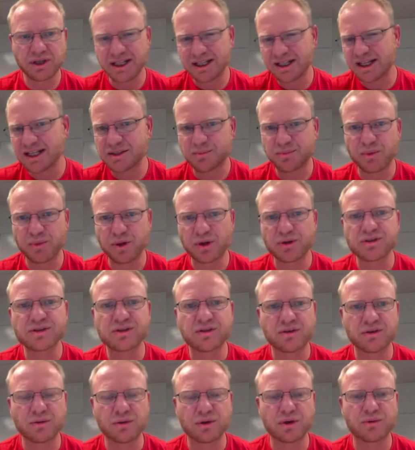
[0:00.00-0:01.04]
that's
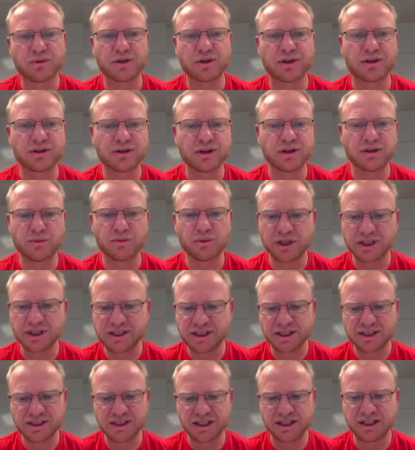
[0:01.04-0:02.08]
most of the work we're doing.
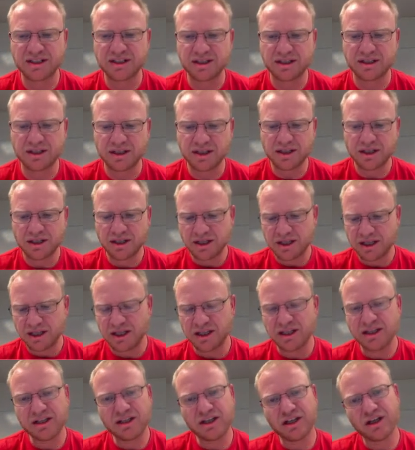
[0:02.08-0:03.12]
Once it's in
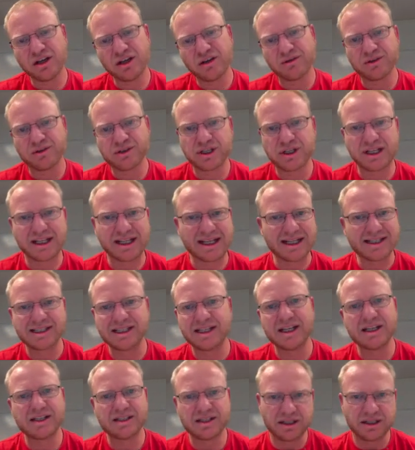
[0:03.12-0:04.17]
Neo4j, that's
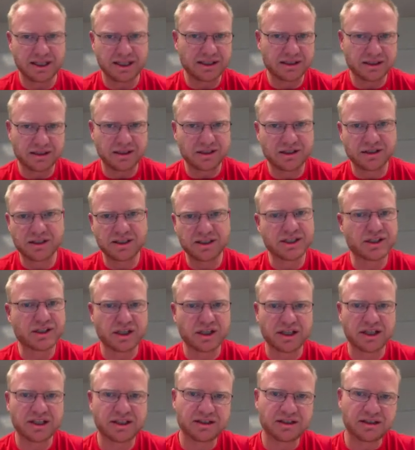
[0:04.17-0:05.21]
easy. That's the
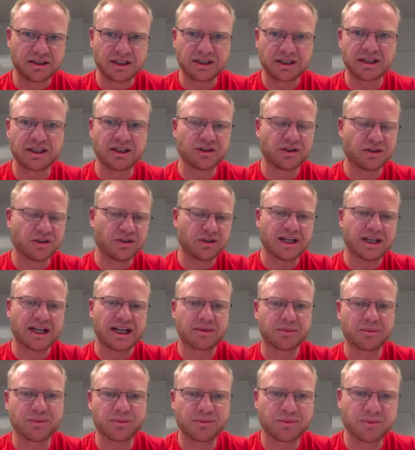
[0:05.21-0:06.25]
stitching. It can do that,
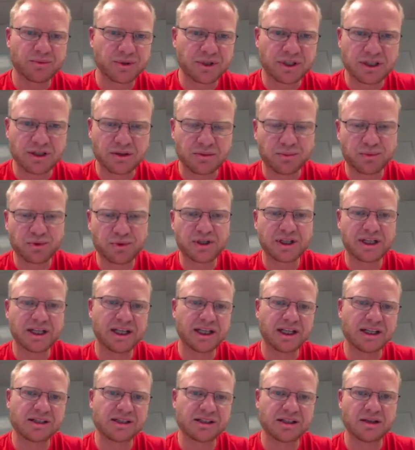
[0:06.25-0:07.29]
pretty
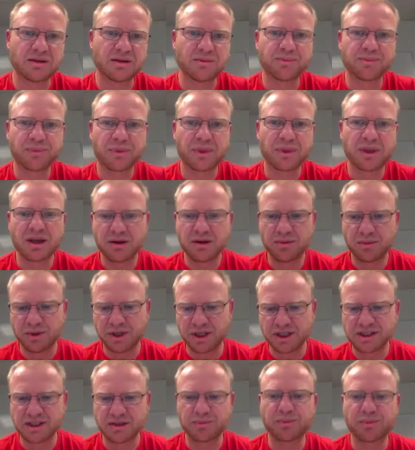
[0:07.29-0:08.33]
easily. But
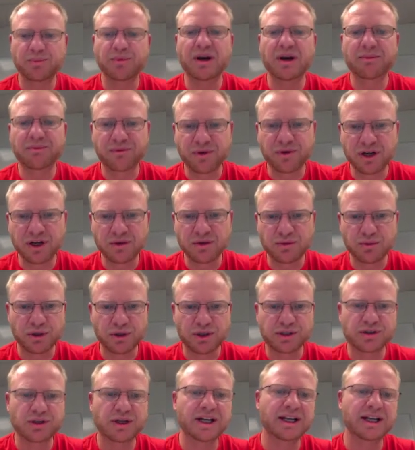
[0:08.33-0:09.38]
it's the upfront
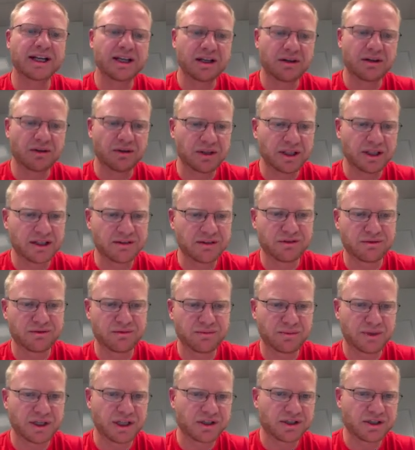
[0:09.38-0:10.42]
work trying to get all that
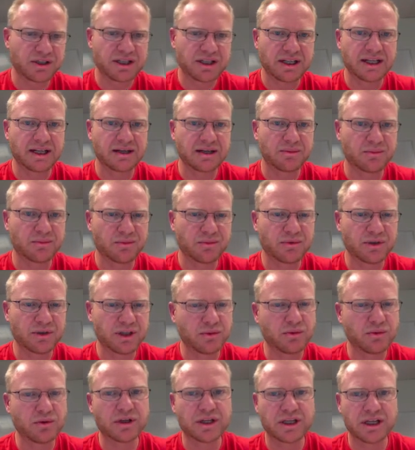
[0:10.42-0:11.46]
information that I'm
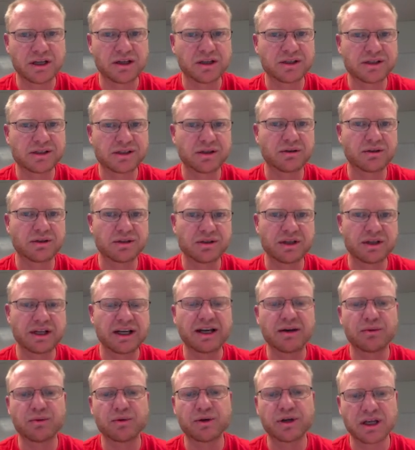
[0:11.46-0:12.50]
really working on. So today
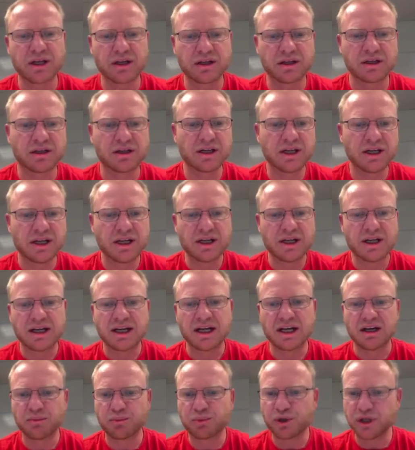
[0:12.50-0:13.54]
I'm working on
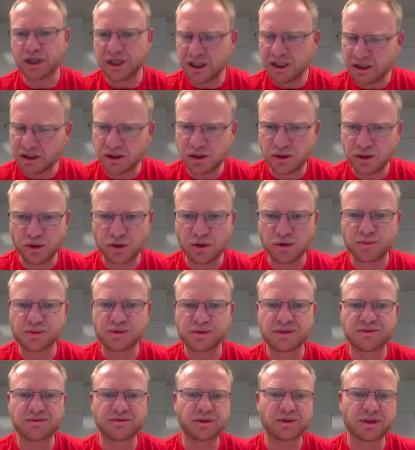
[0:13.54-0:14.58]
putting in
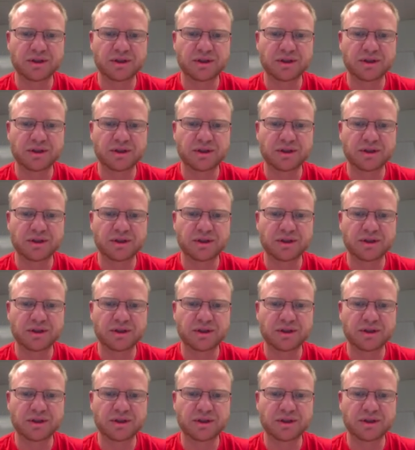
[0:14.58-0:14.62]
cubes, for